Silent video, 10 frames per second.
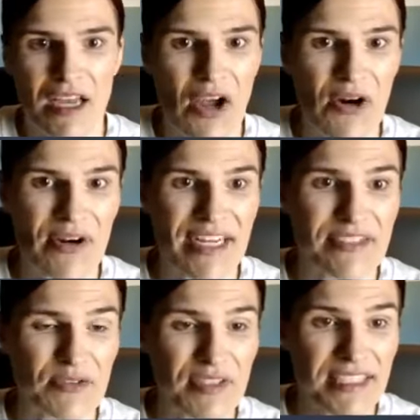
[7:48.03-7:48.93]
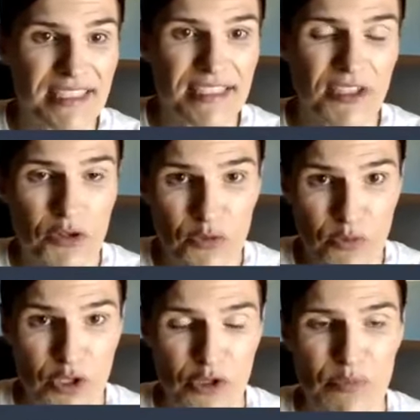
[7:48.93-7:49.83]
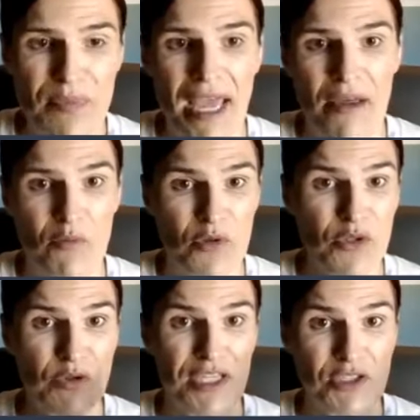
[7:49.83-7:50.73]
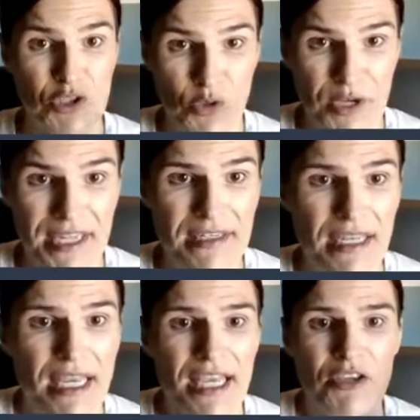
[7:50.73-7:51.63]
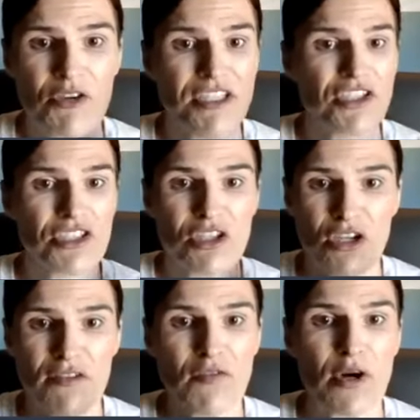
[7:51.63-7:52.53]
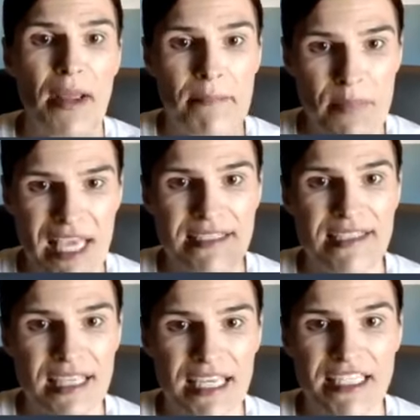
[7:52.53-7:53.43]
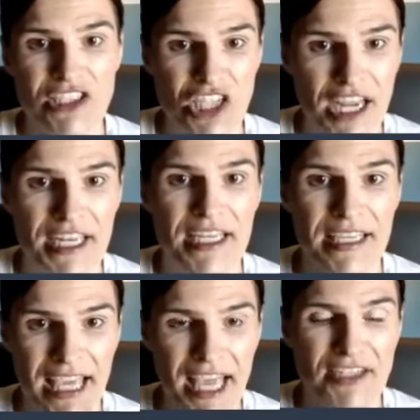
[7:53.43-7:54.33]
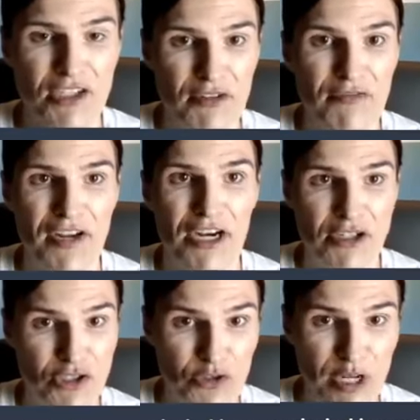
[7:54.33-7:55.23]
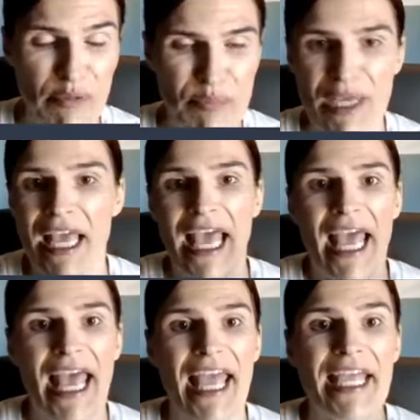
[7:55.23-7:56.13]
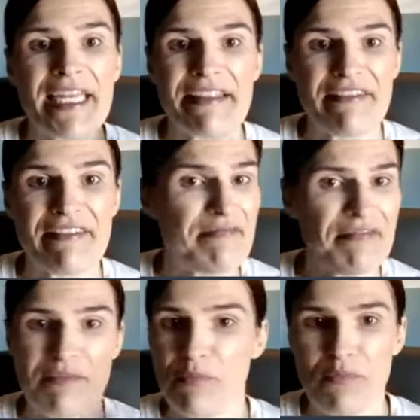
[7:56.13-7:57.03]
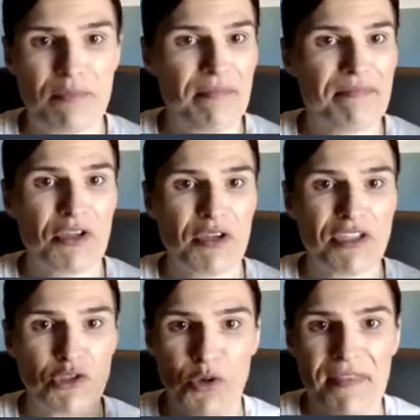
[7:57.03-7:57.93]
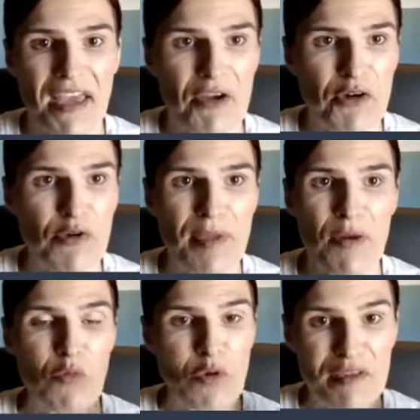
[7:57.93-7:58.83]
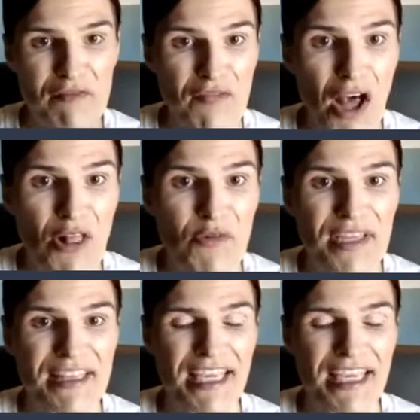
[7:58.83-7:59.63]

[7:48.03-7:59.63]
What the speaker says: All right, so this is the group that you can join. You can just look for Amazing in China Canton Fair trip, and you can join that group, and we'll be following the